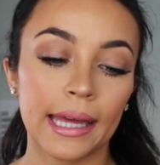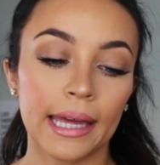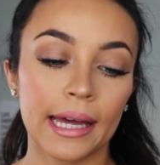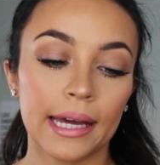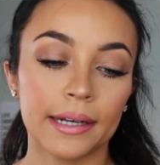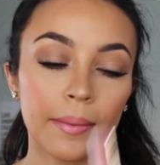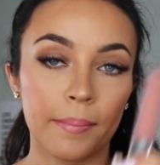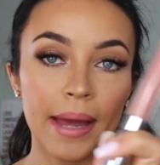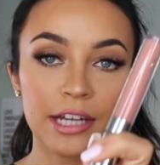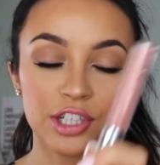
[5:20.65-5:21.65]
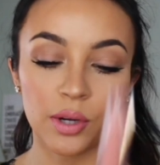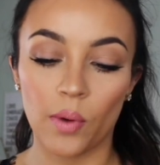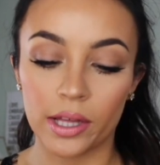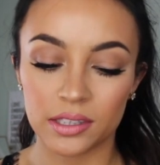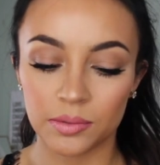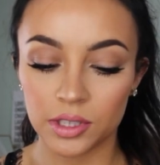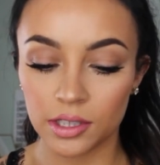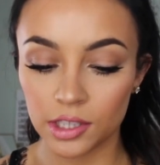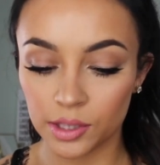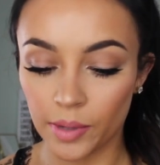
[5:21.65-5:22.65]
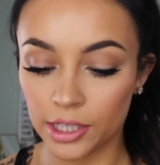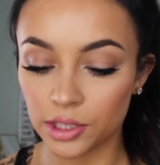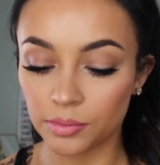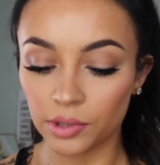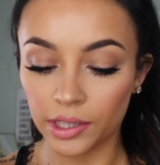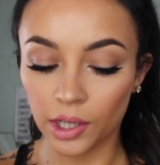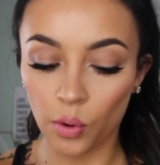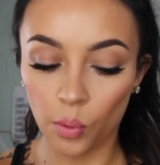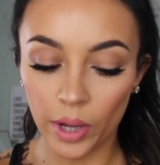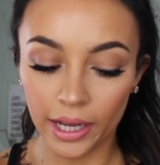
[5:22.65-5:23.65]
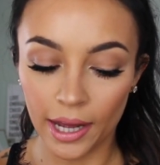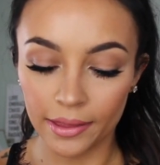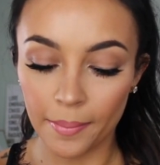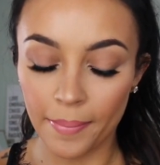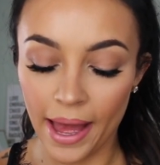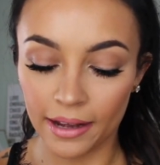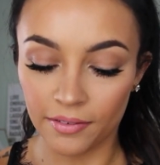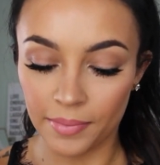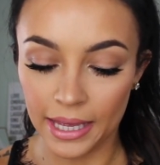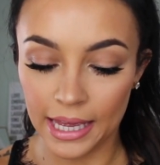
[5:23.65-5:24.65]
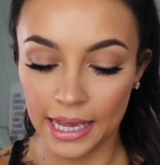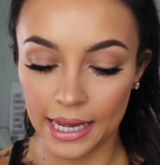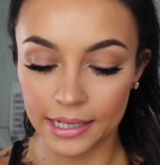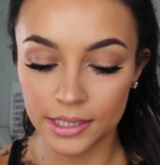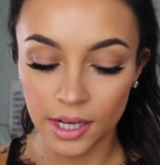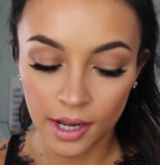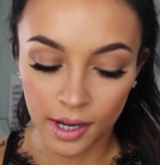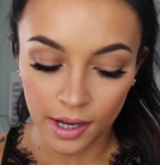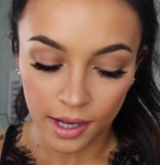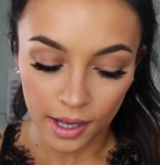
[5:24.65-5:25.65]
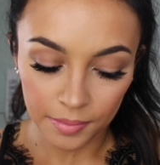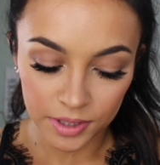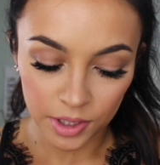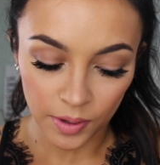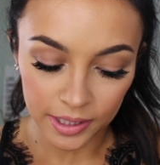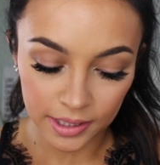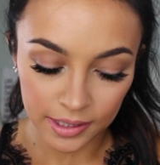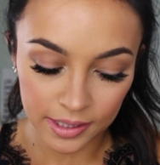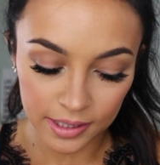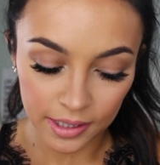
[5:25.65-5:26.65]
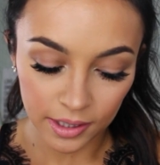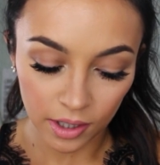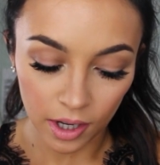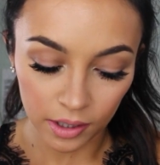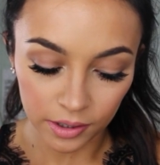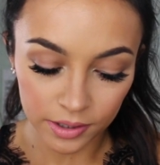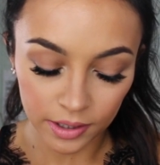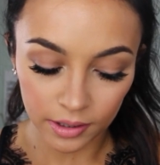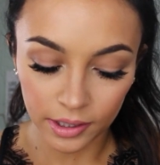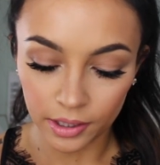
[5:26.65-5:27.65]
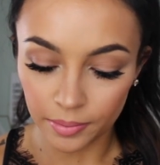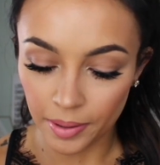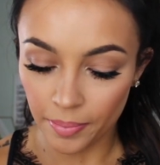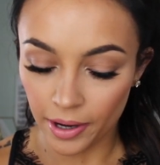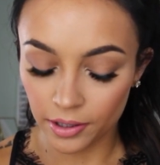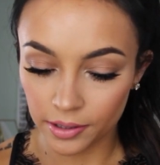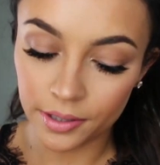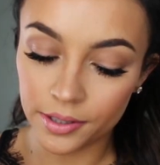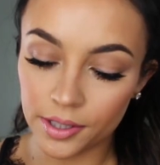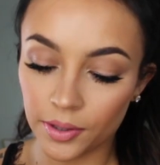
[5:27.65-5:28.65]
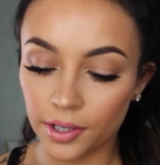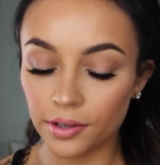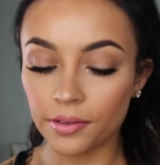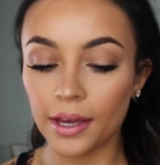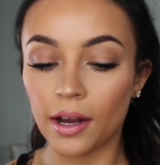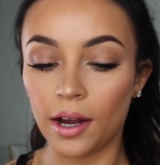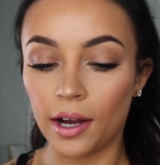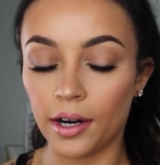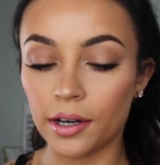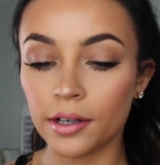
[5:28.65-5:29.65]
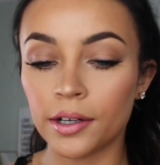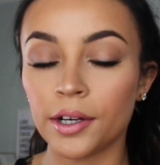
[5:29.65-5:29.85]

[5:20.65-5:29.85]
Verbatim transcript: and Magic Wand. So I'm just gonna swatch them really quick on the back of my hand um, so you guys can see the colors a little bit better. So here they are